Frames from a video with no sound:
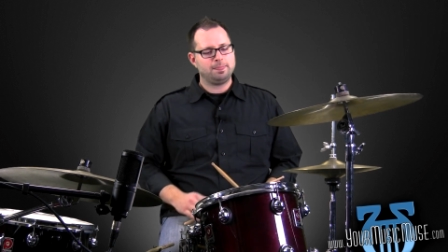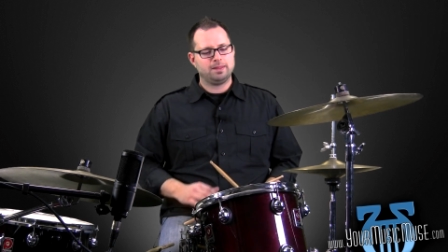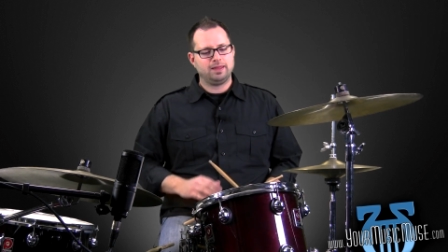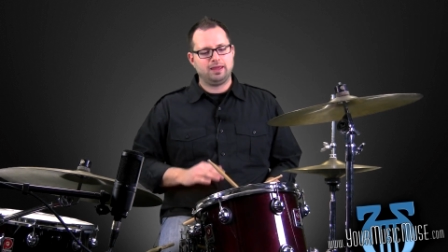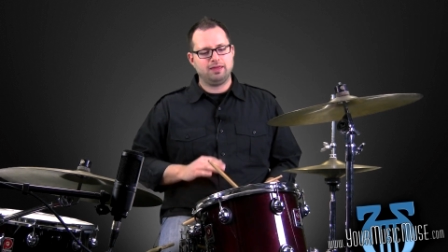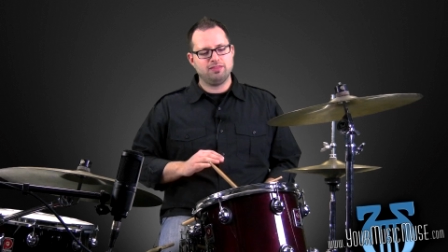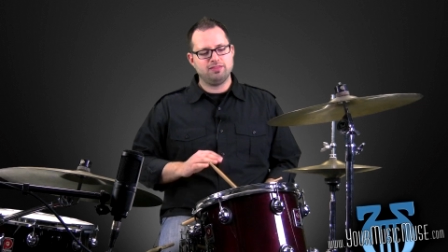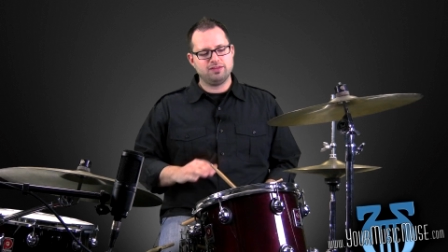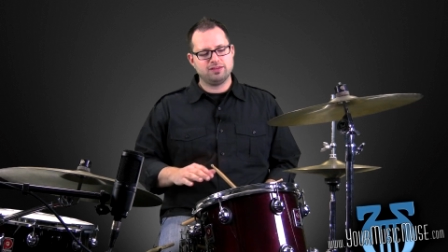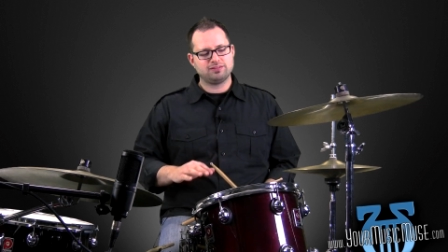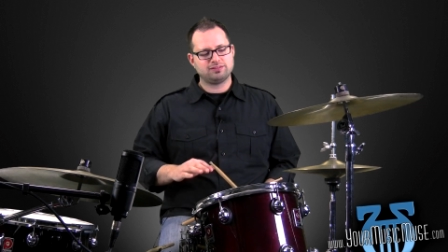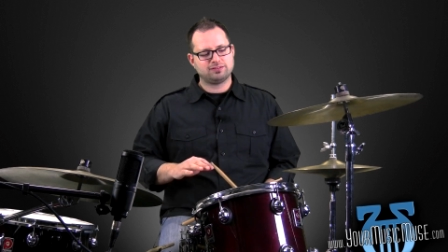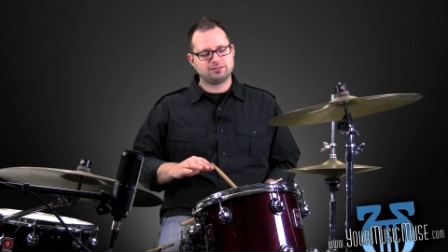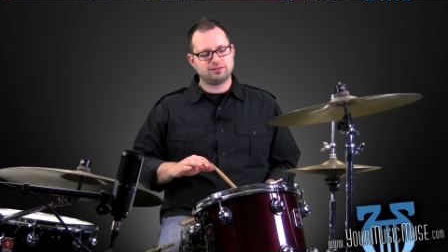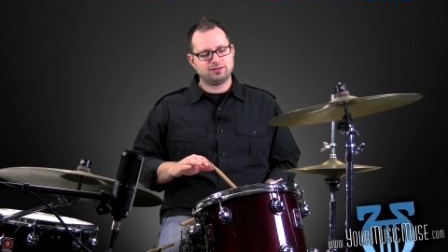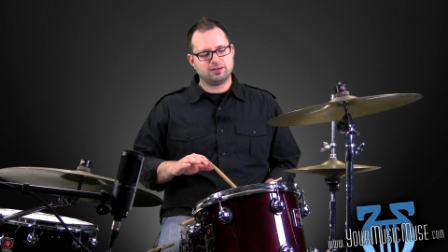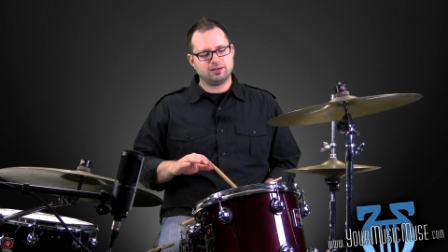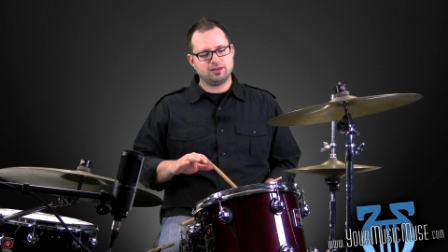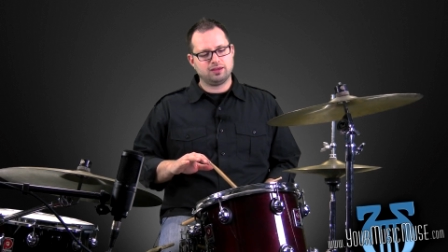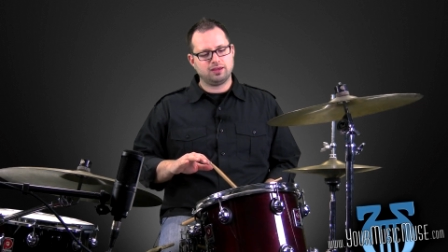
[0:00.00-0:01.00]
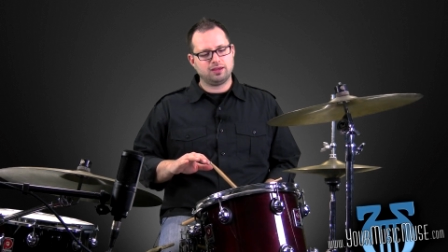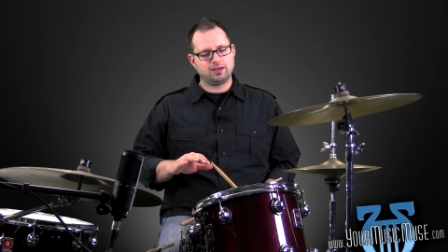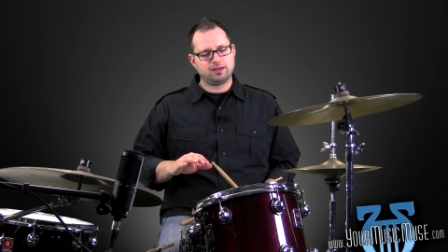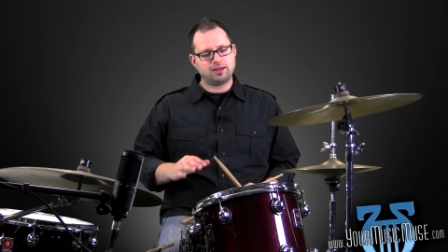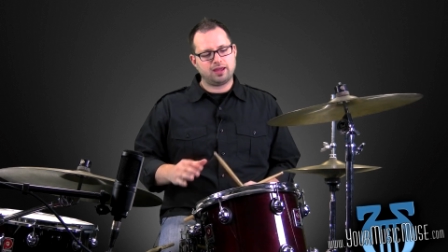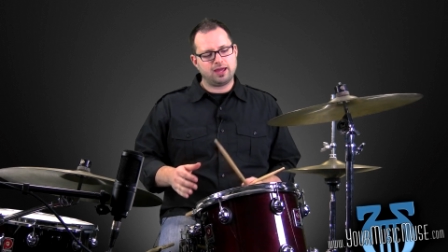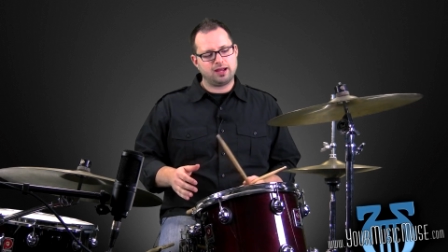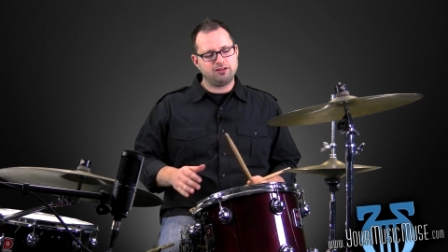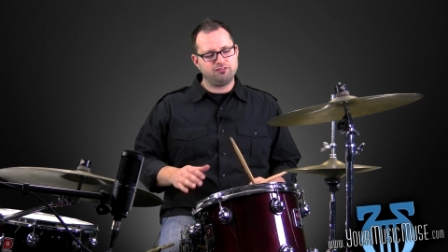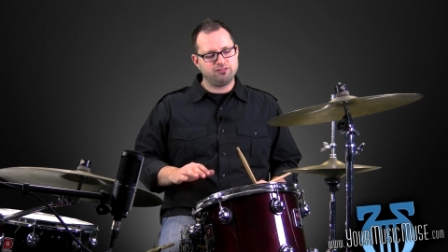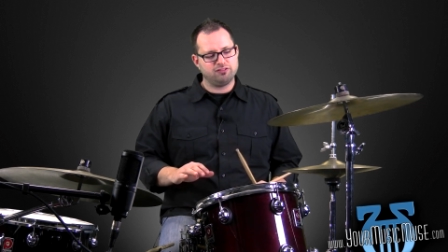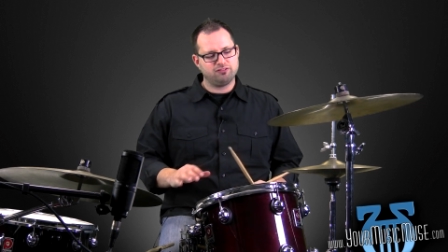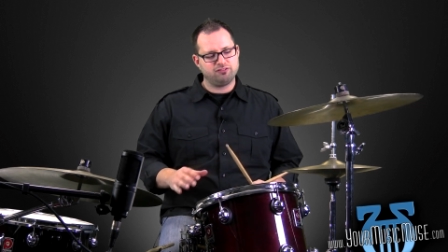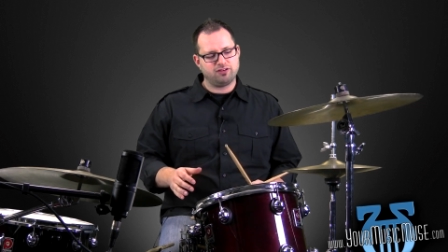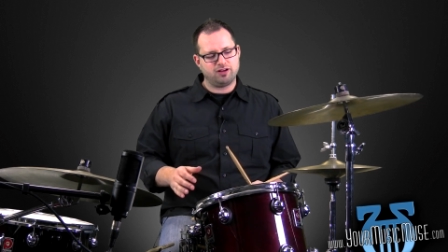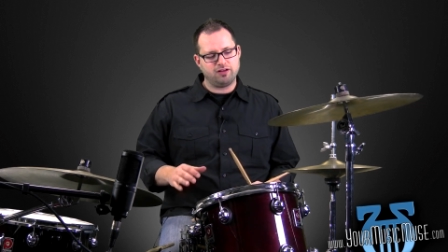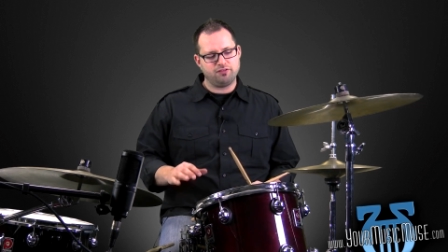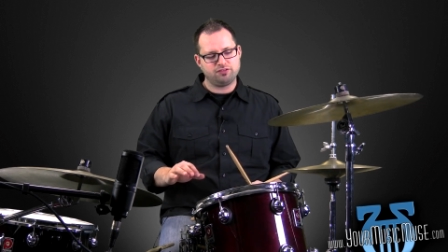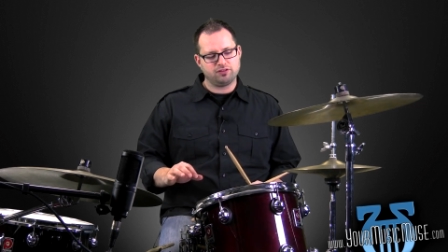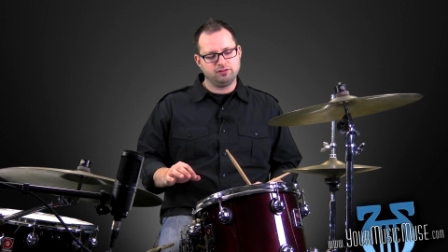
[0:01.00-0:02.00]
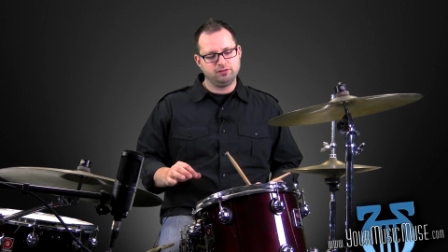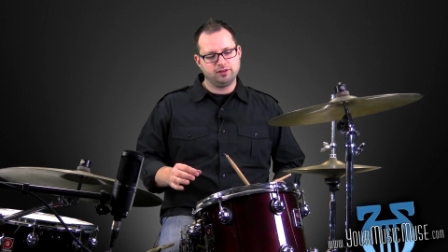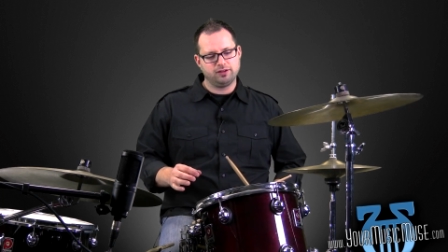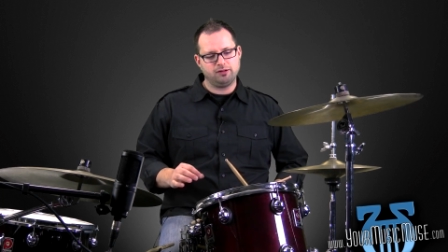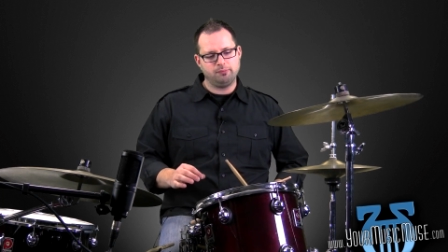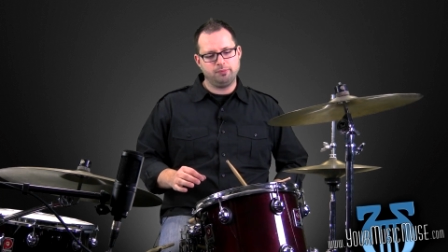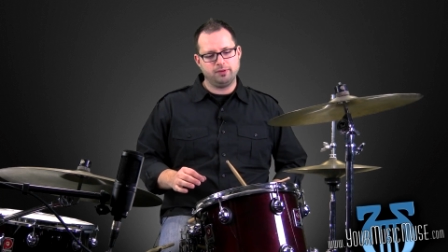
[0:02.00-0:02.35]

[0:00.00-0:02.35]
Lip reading: And this kind of involves a little